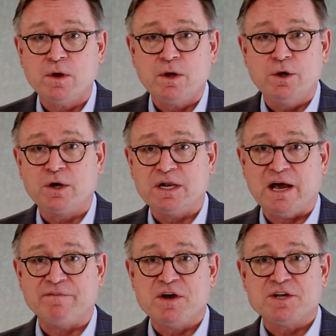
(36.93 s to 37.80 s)
You can
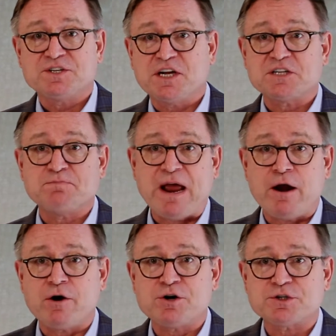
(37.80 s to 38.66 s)
have 6
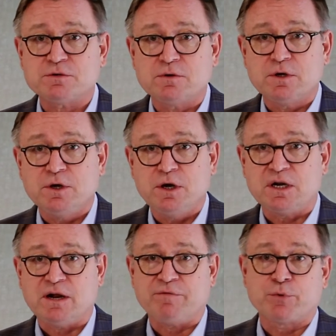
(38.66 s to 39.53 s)
pairs. You can
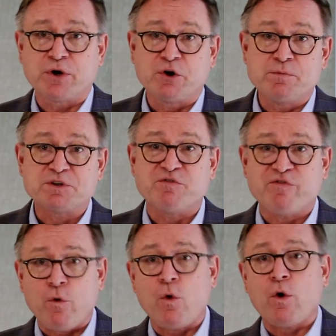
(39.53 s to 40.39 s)
have 3 groups of
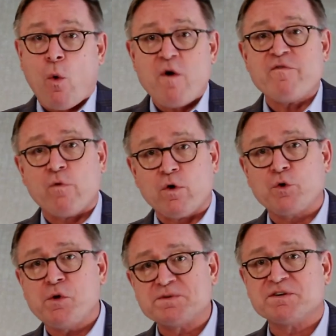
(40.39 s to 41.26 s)
4 or 4
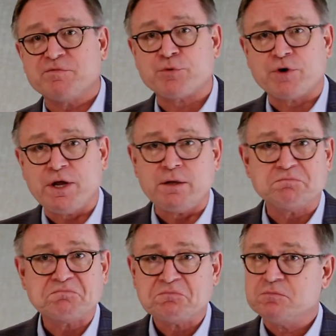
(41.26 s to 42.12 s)
groups of 3.
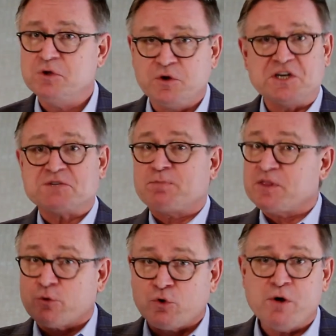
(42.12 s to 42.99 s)
You can split
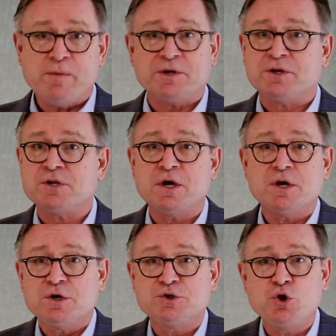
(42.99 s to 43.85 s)
the room into
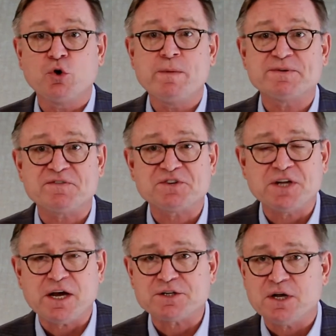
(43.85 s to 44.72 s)
2 groups of
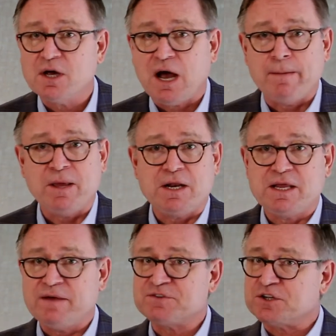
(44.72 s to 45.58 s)
6. I mean, it
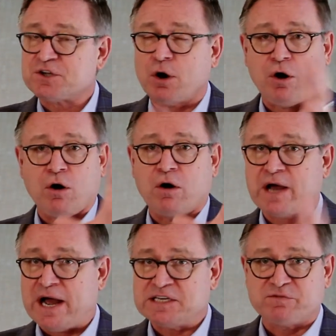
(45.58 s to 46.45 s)
gives us all
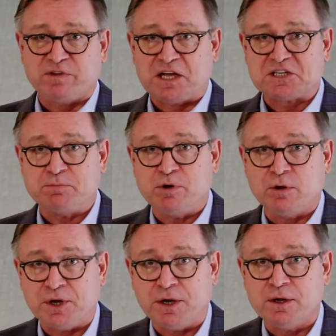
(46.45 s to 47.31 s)
kinds of
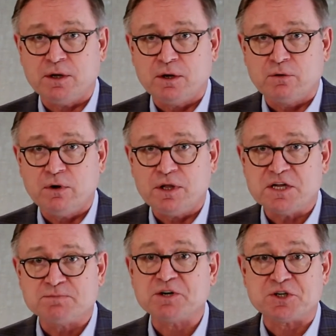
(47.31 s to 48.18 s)
flexibility, really
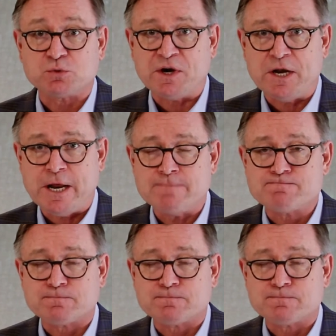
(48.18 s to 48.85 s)
as much as we need.